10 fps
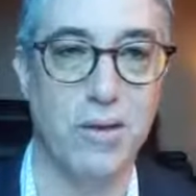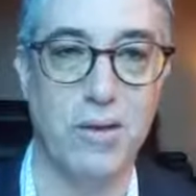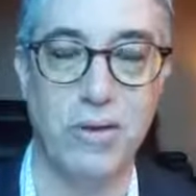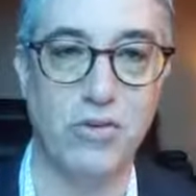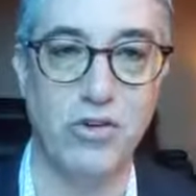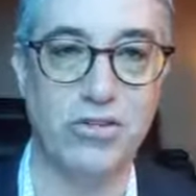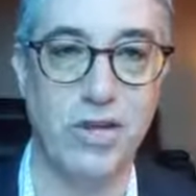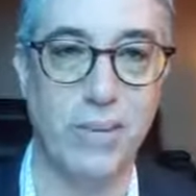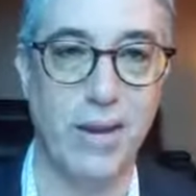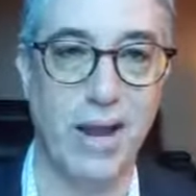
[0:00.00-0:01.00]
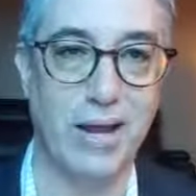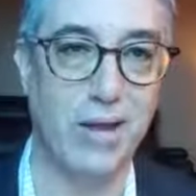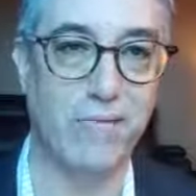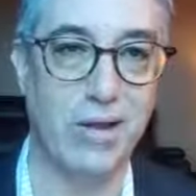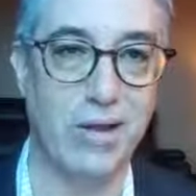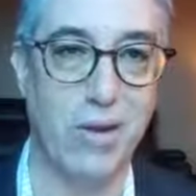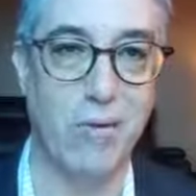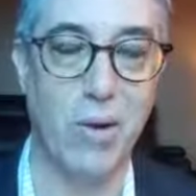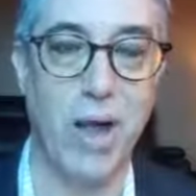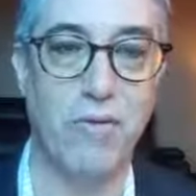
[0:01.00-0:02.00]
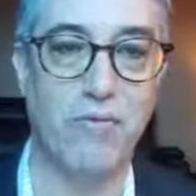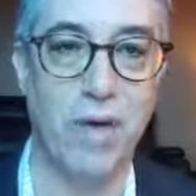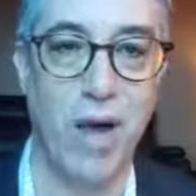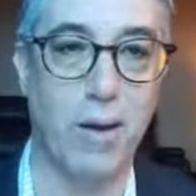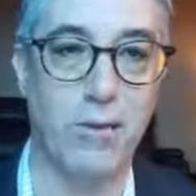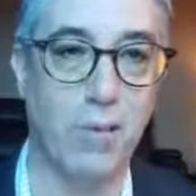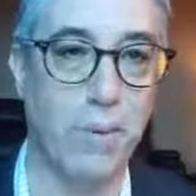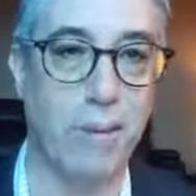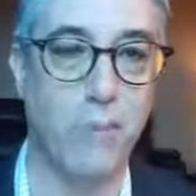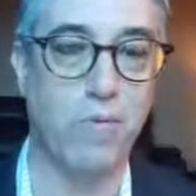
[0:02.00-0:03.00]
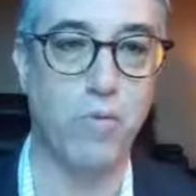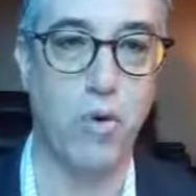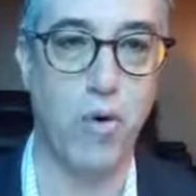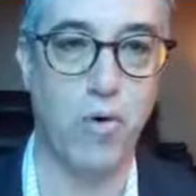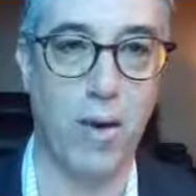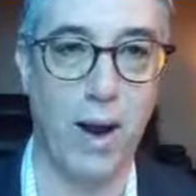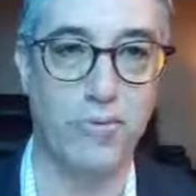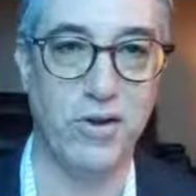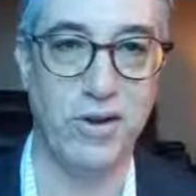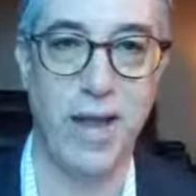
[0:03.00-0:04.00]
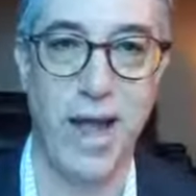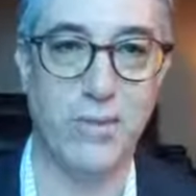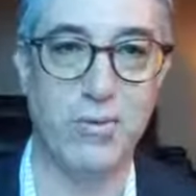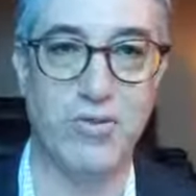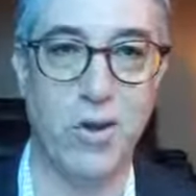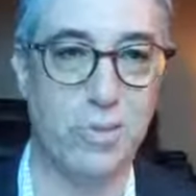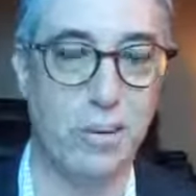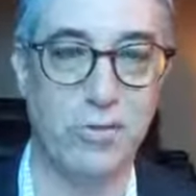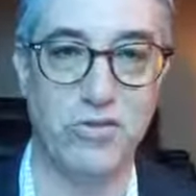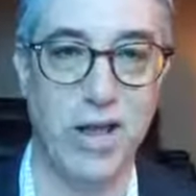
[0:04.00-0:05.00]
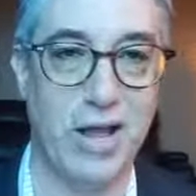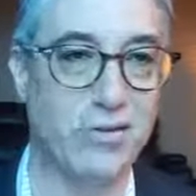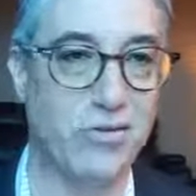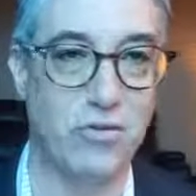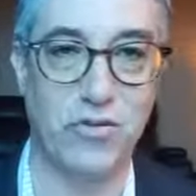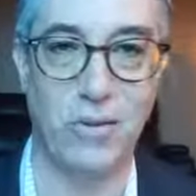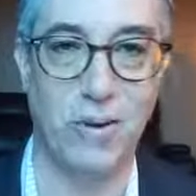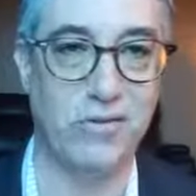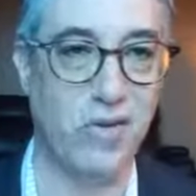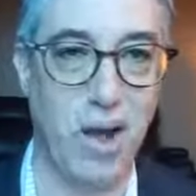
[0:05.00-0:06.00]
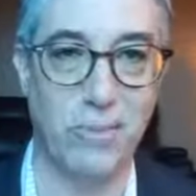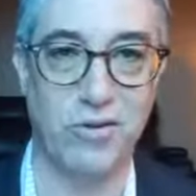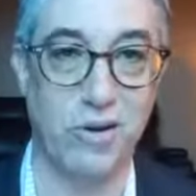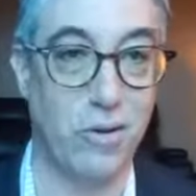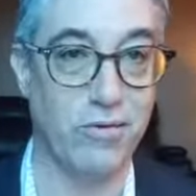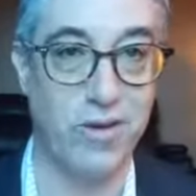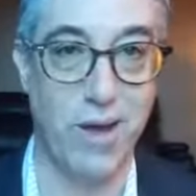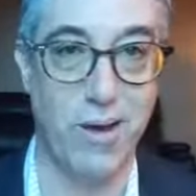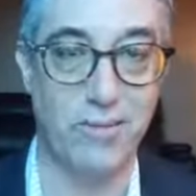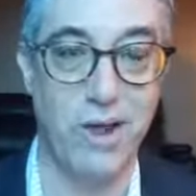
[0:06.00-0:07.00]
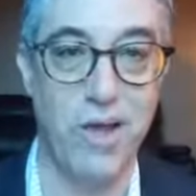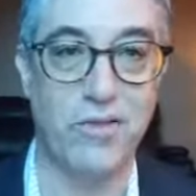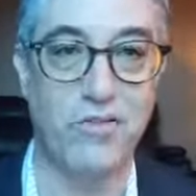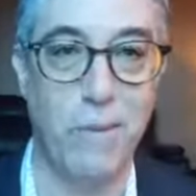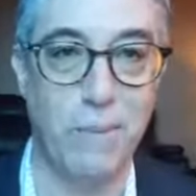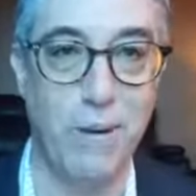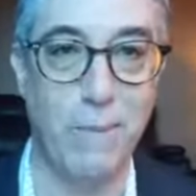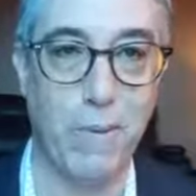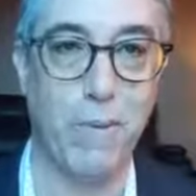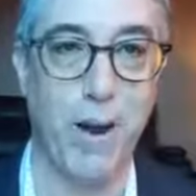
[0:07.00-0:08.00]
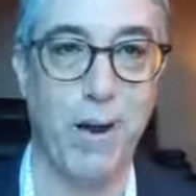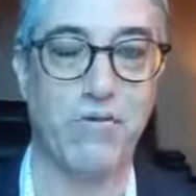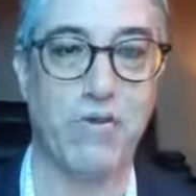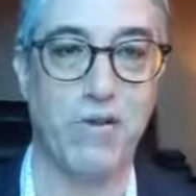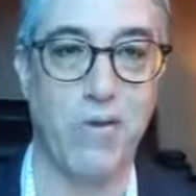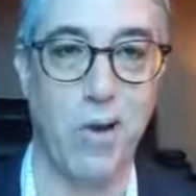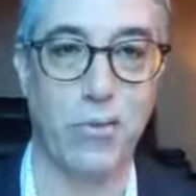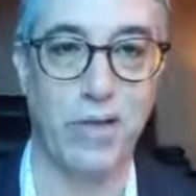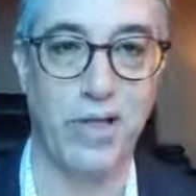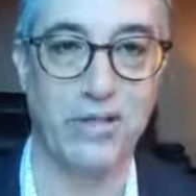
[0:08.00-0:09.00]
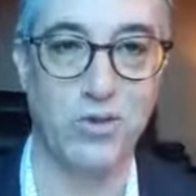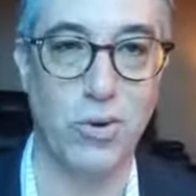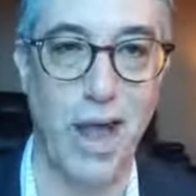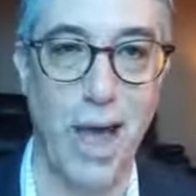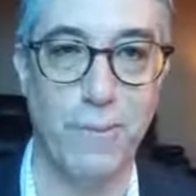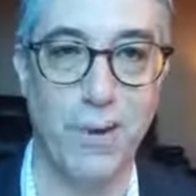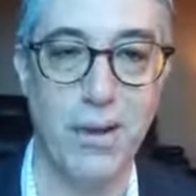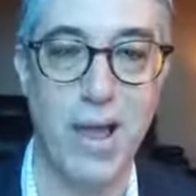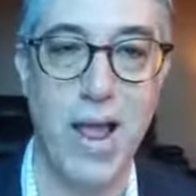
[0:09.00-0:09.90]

you're just in the beginning of it. You have uh, your people have programmed it, and there's going to be mistakes. There's going to be times it goes down. So be prepared to know that that's going to happen.